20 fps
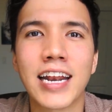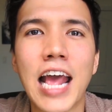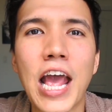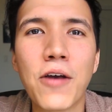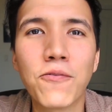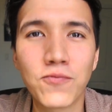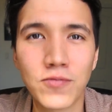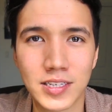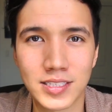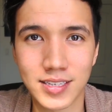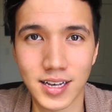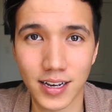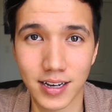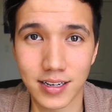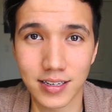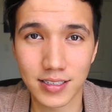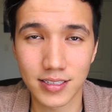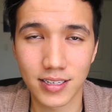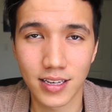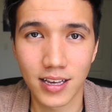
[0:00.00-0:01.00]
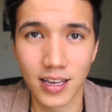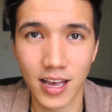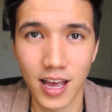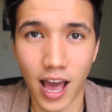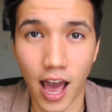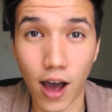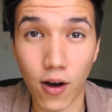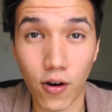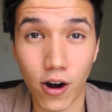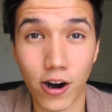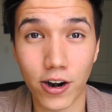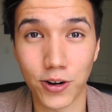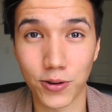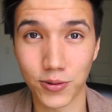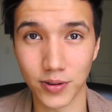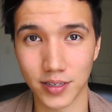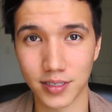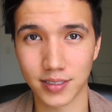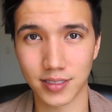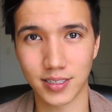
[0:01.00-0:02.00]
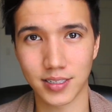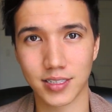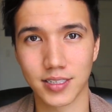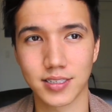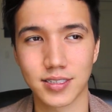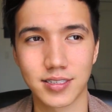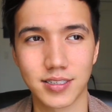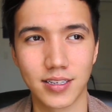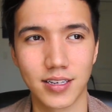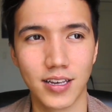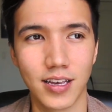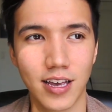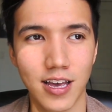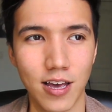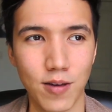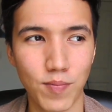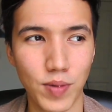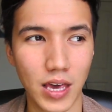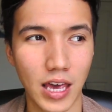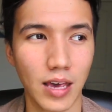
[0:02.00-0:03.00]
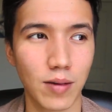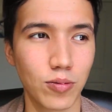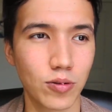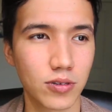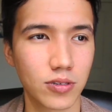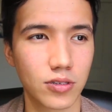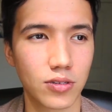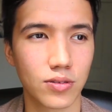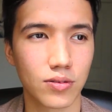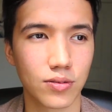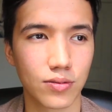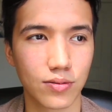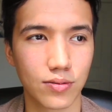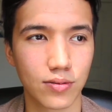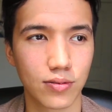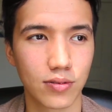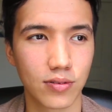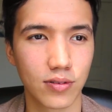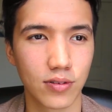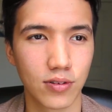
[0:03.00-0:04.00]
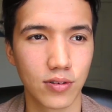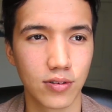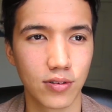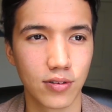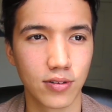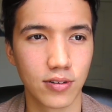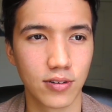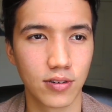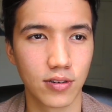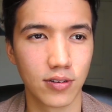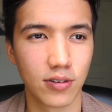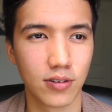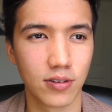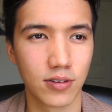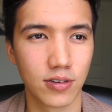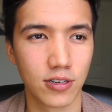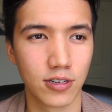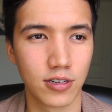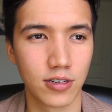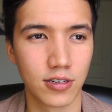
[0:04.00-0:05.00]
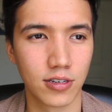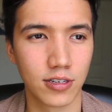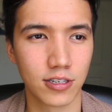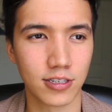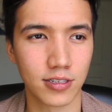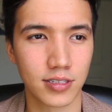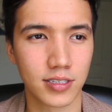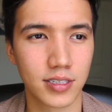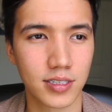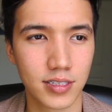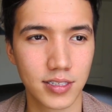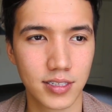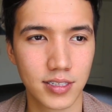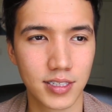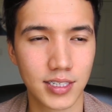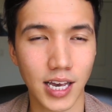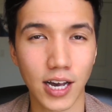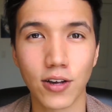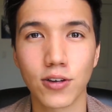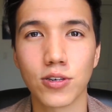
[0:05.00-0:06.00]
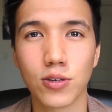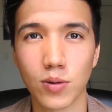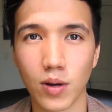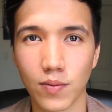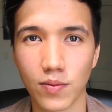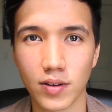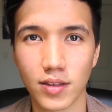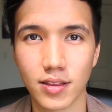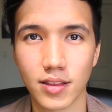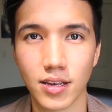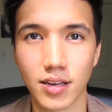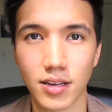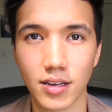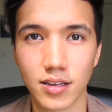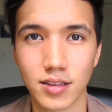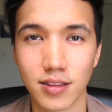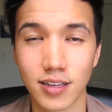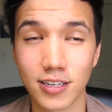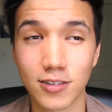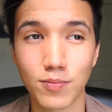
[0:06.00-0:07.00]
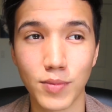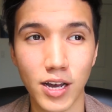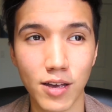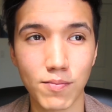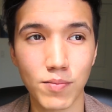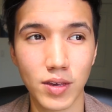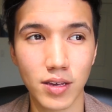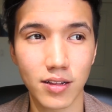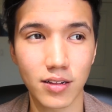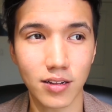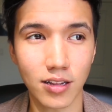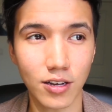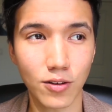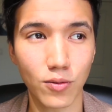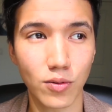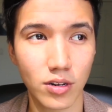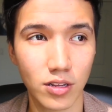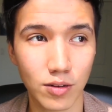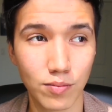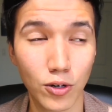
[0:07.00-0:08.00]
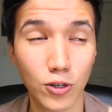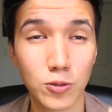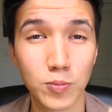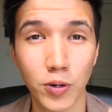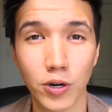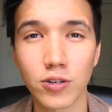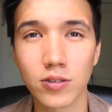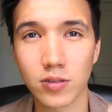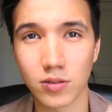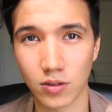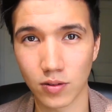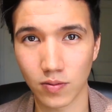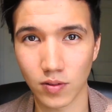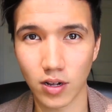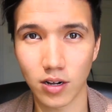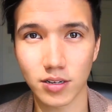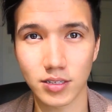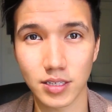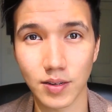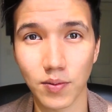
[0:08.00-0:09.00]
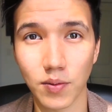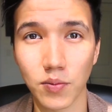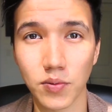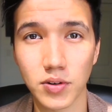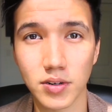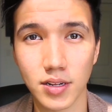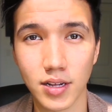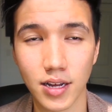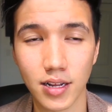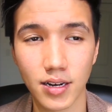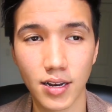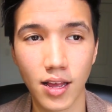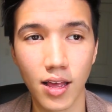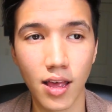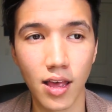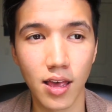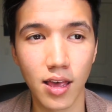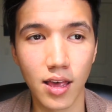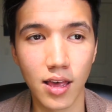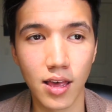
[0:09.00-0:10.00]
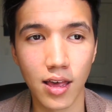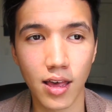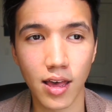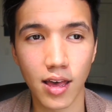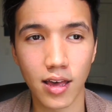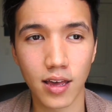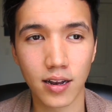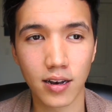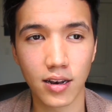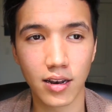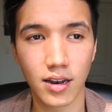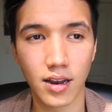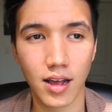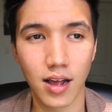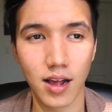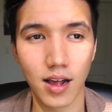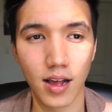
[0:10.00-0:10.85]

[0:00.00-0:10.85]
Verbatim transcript: emphasize how hard it was to just be able to just tell you everything. This might be like one of the most personal vlogs I've ever done, and